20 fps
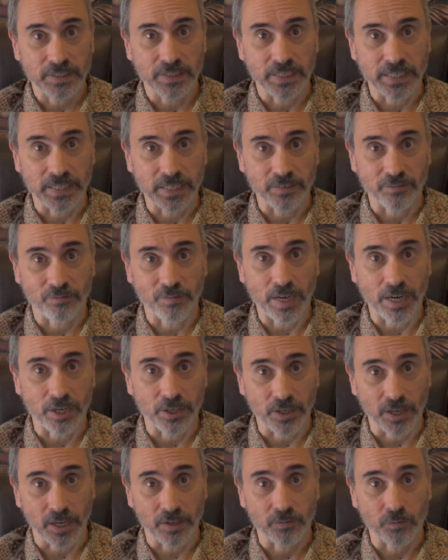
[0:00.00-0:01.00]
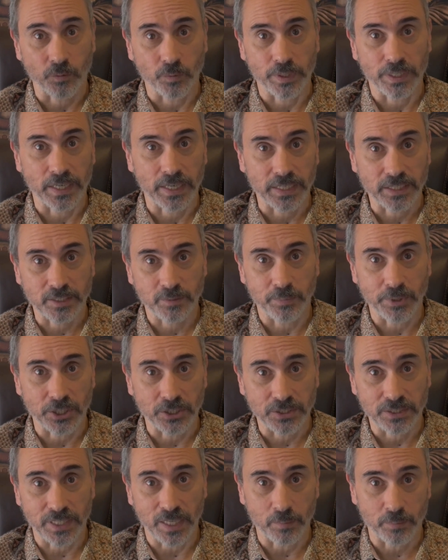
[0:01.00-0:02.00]
that get fired off when I
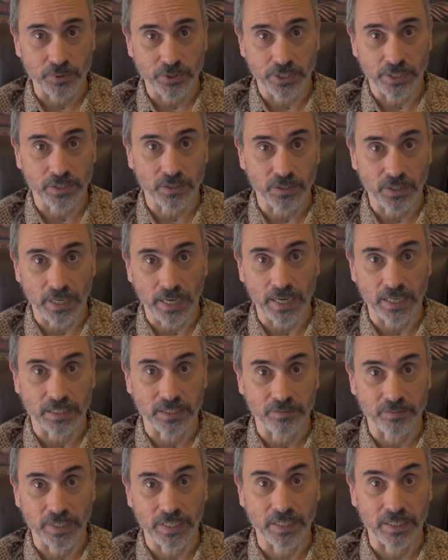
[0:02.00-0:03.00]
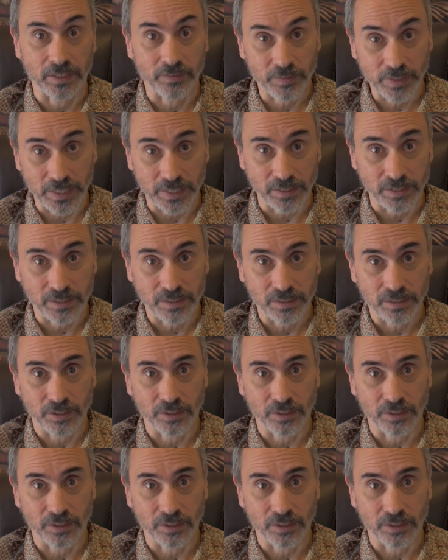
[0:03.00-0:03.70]
experience that particular activating event.